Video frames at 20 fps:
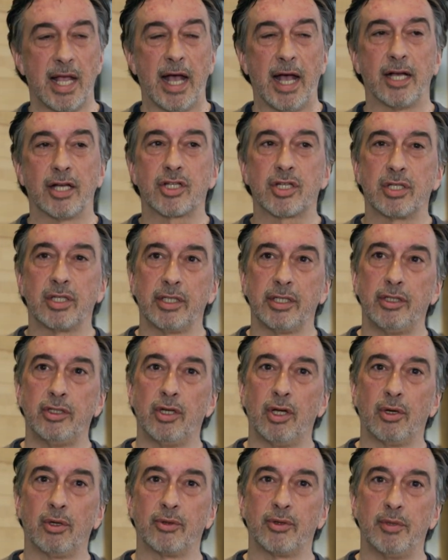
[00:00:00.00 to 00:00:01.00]
Actually,
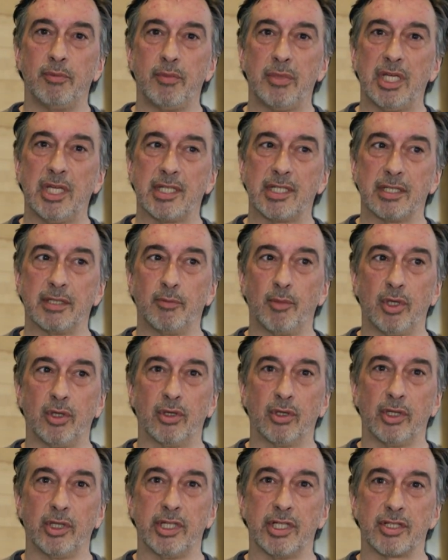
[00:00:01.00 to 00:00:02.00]
the meat in
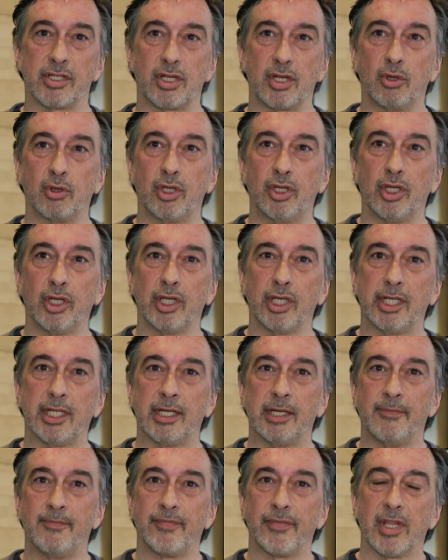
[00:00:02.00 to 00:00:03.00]
Mongolia is so good
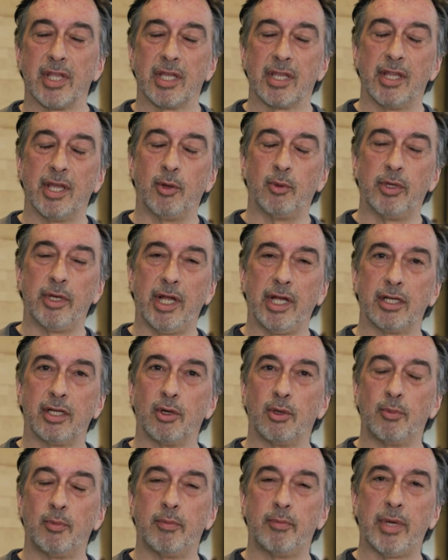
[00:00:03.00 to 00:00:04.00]
that when I
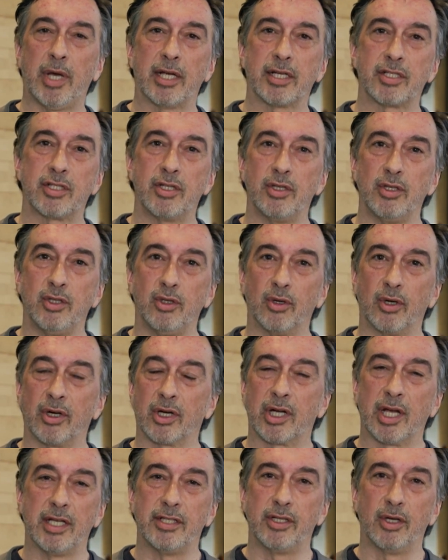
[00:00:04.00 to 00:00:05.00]
go back to New
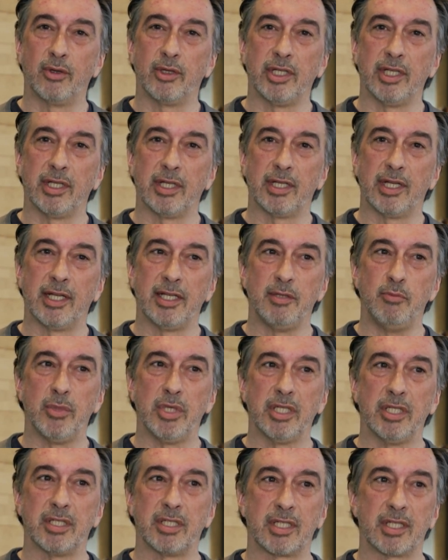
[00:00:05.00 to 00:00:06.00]
York, I don't eat any
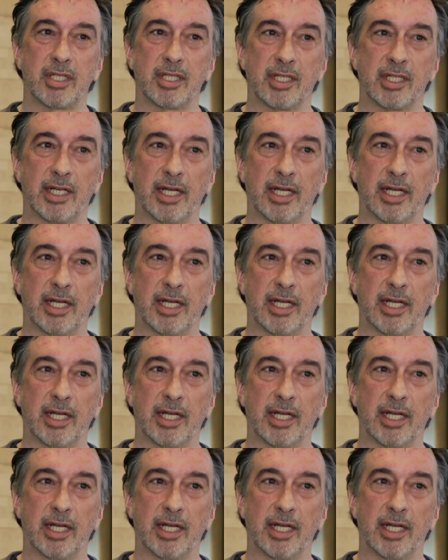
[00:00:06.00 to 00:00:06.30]
meat.